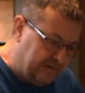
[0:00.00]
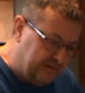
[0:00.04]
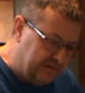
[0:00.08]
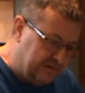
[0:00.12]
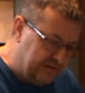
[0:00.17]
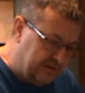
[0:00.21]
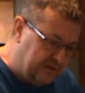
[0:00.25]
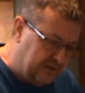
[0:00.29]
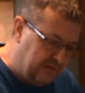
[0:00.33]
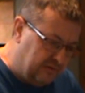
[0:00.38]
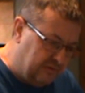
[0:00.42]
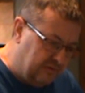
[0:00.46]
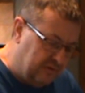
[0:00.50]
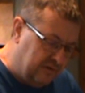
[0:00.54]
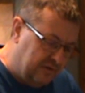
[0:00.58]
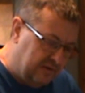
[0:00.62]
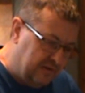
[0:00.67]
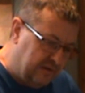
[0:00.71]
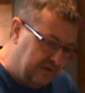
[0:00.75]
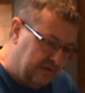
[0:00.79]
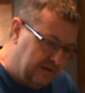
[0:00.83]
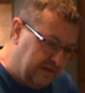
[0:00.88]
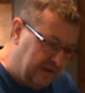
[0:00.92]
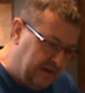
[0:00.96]
So
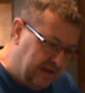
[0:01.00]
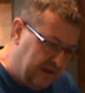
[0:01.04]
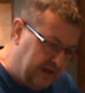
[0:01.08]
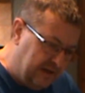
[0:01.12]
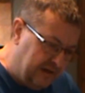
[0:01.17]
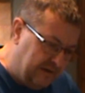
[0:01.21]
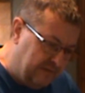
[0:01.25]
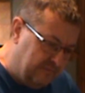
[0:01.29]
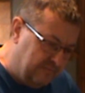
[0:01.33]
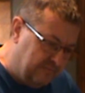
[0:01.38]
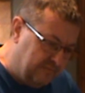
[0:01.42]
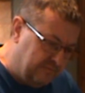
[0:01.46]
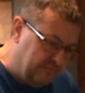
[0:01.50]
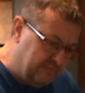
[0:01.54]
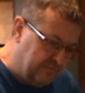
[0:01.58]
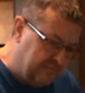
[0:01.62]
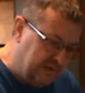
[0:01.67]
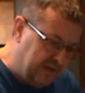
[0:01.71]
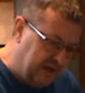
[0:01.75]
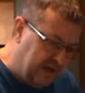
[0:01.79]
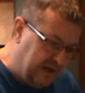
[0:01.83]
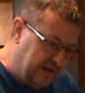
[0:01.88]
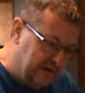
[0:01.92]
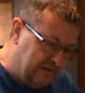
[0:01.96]

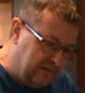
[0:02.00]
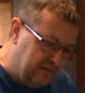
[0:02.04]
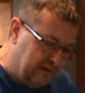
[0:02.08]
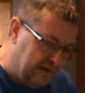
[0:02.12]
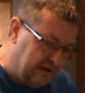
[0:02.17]
yeah,